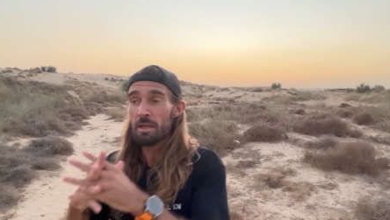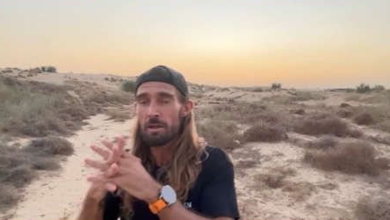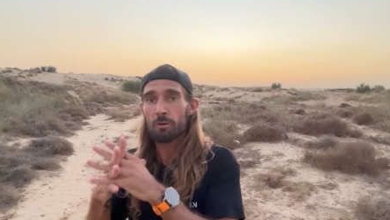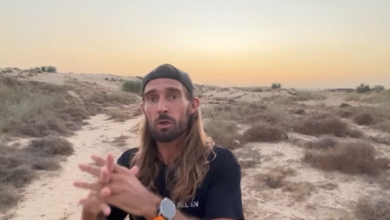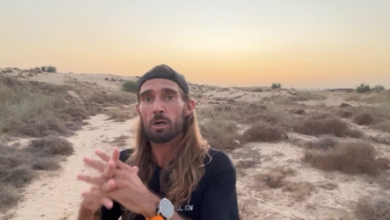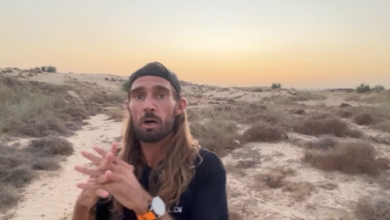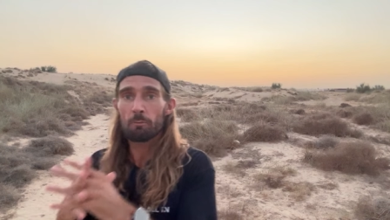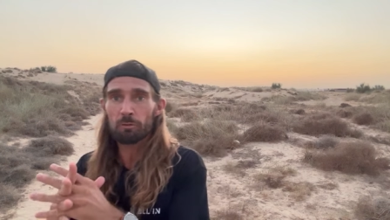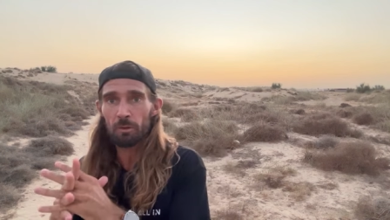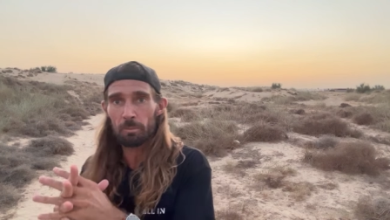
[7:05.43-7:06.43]
If you're
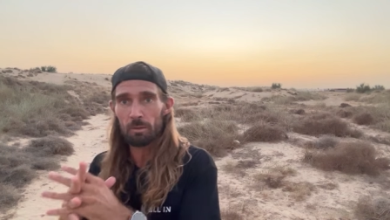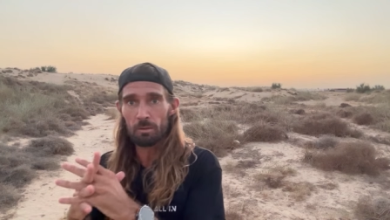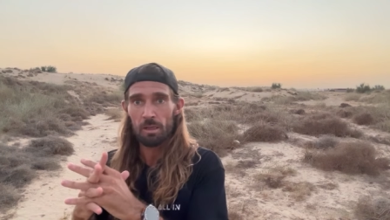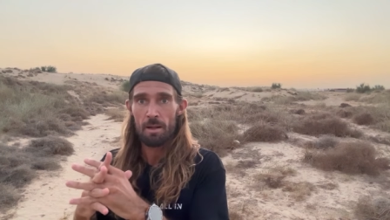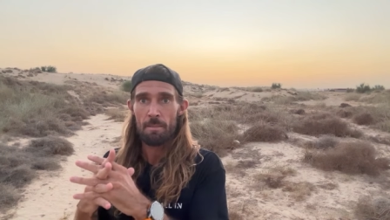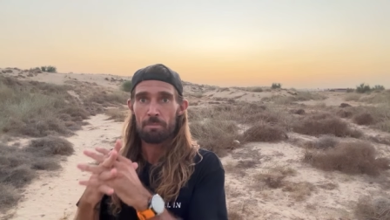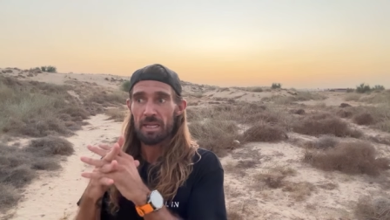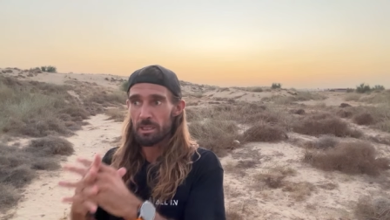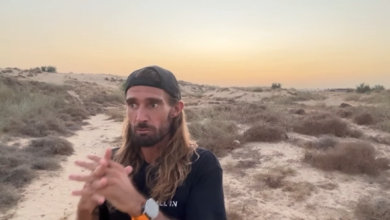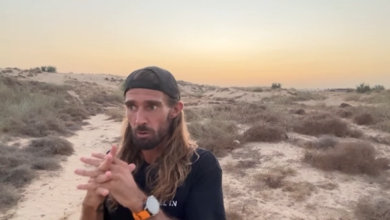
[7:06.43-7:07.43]
comfortable
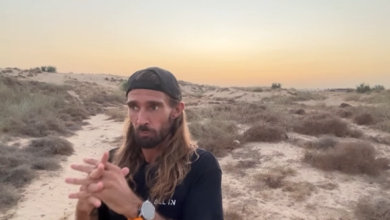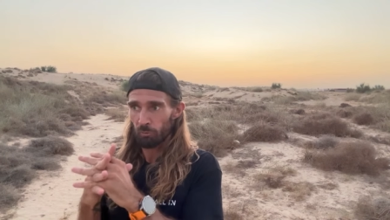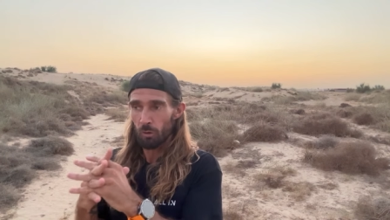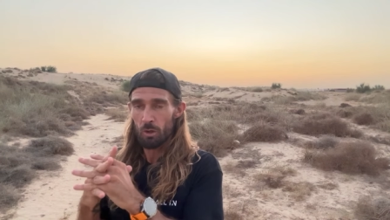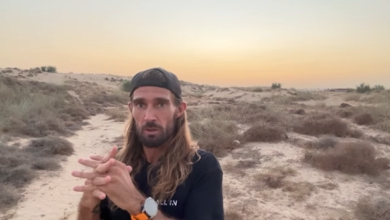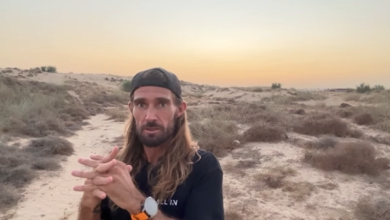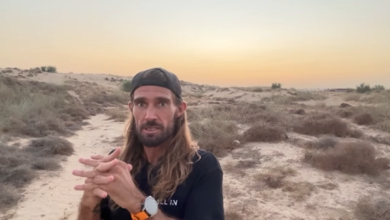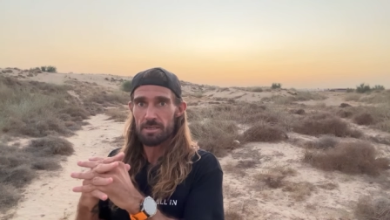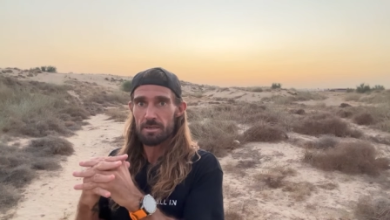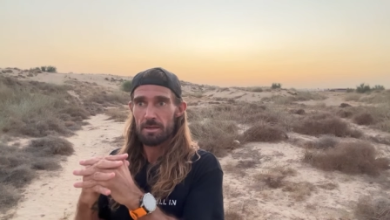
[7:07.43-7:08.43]
in your own
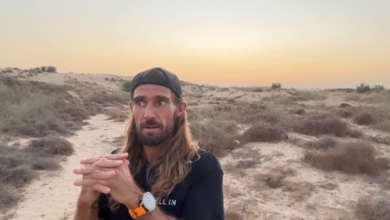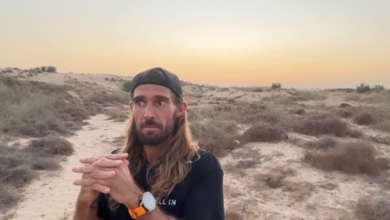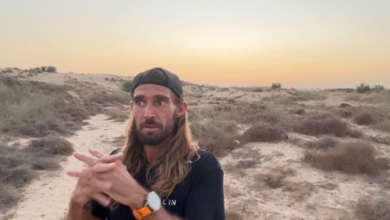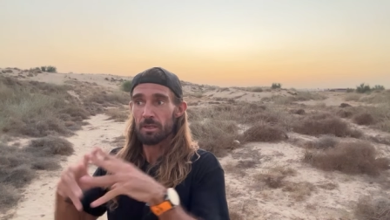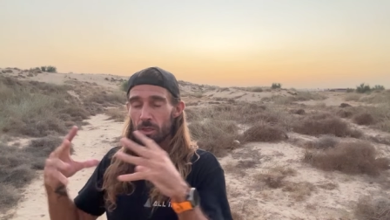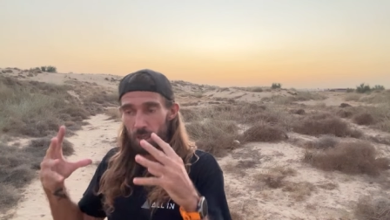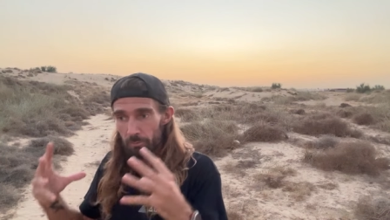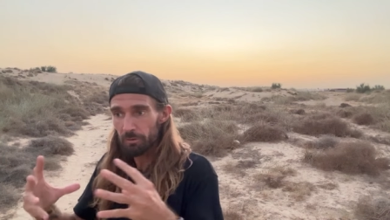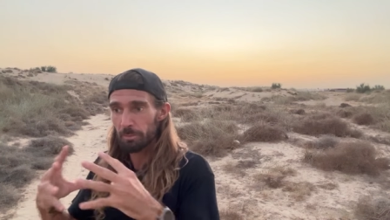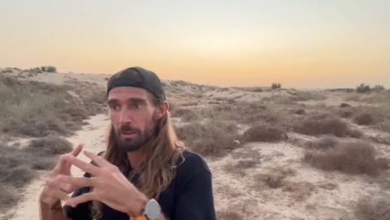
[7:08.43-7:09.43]
thoughts, and
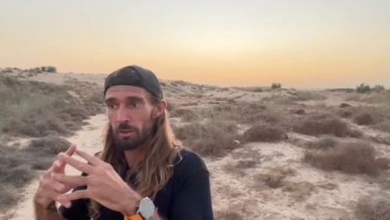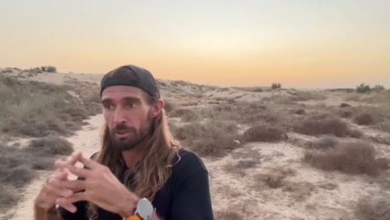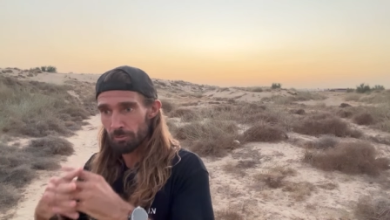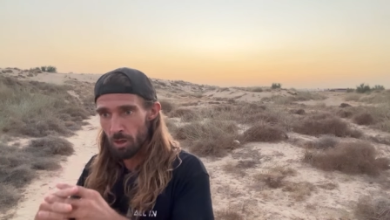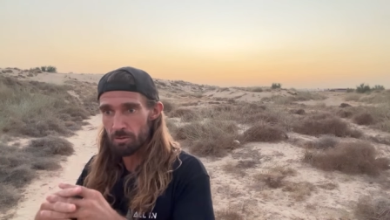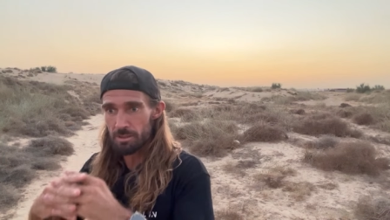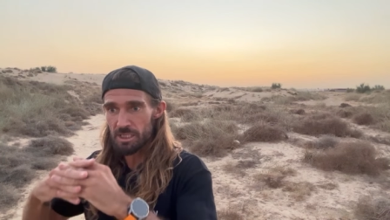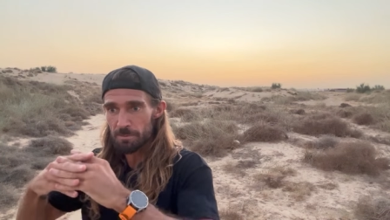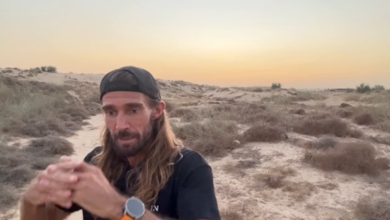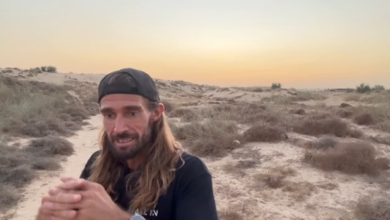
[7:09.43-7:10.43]
comfortable on your own and
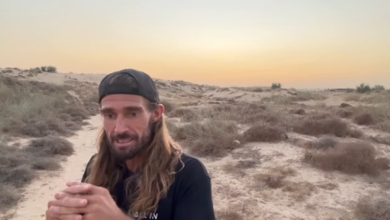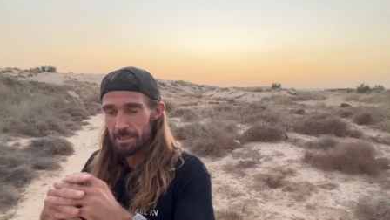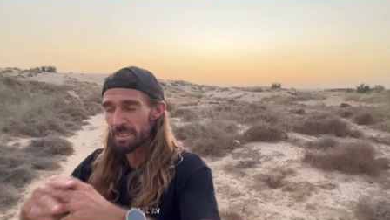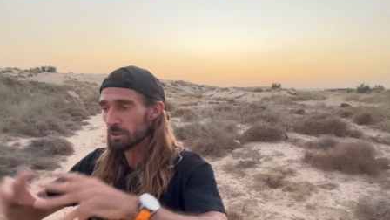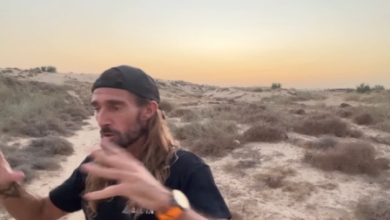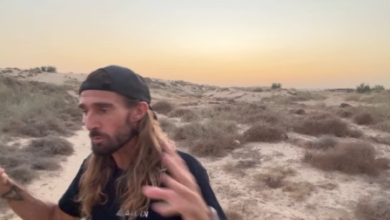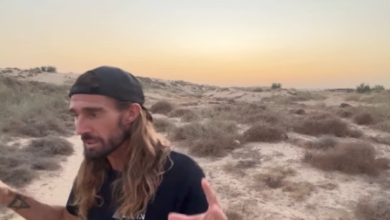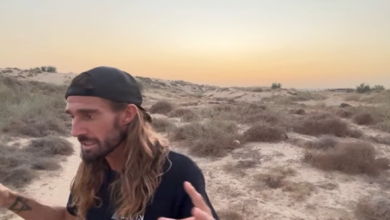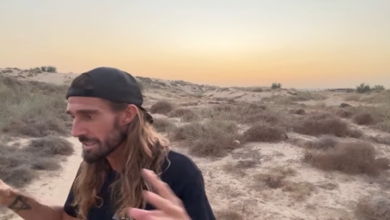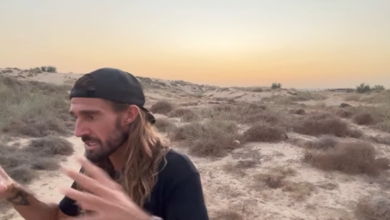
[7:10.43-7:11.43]
spending time you don't
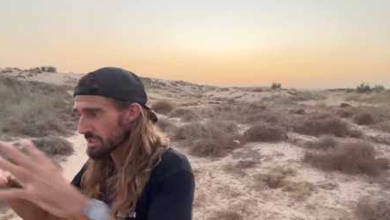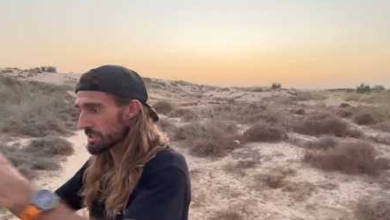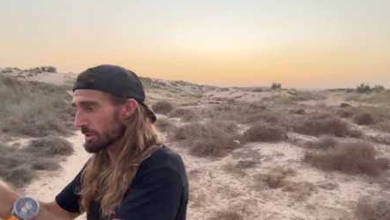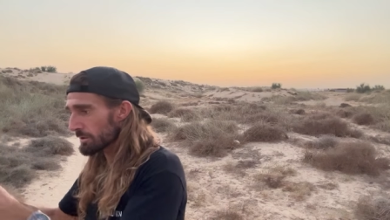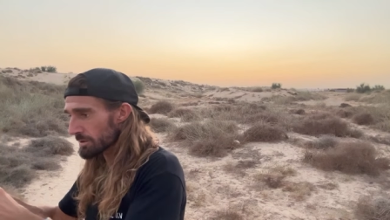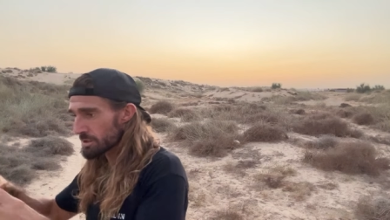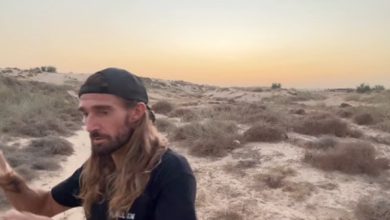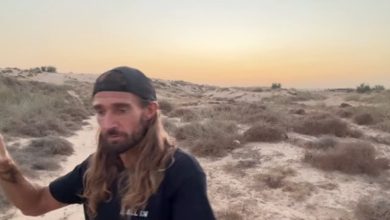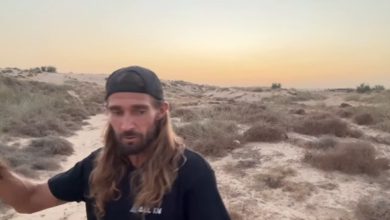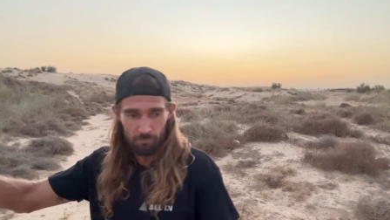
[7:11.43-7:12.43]
need external sort
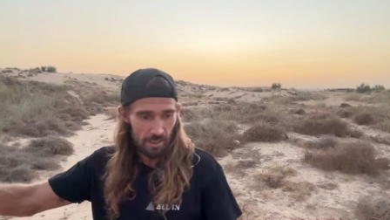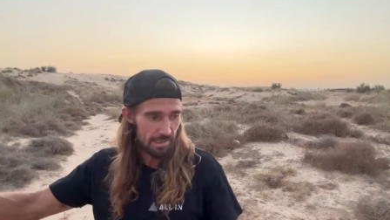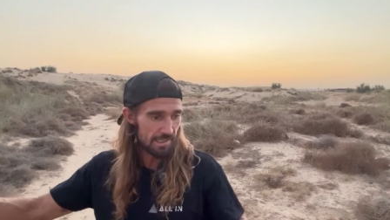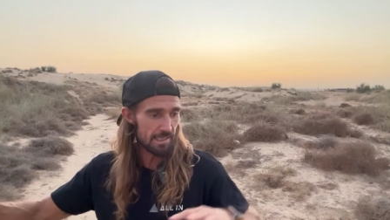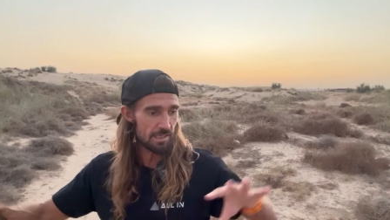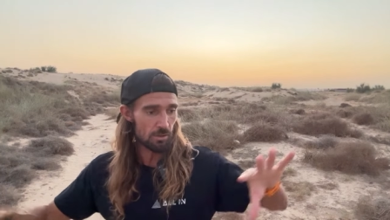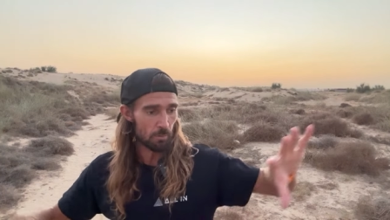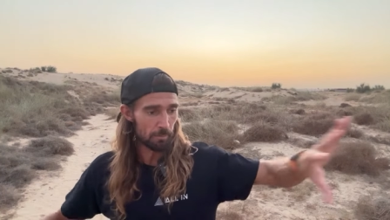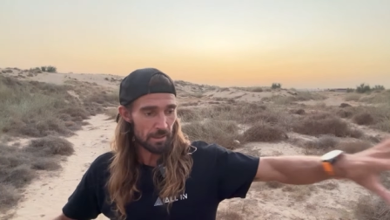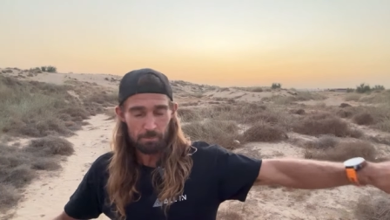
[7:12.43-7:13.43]
of devices or
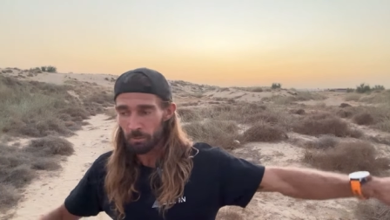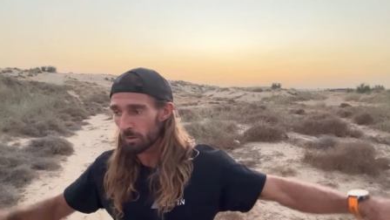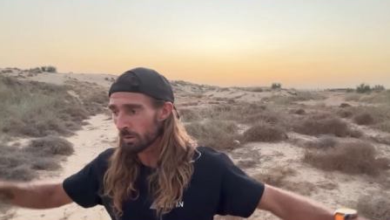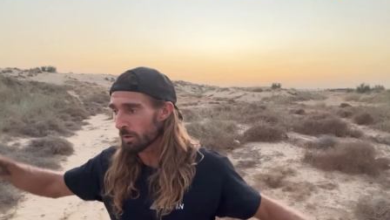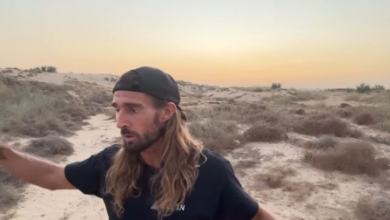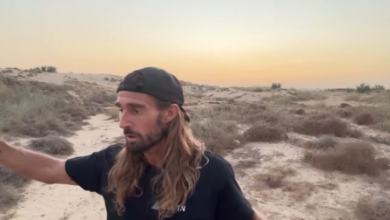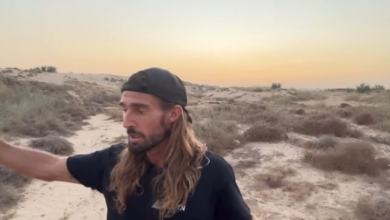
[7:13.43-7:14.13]
people or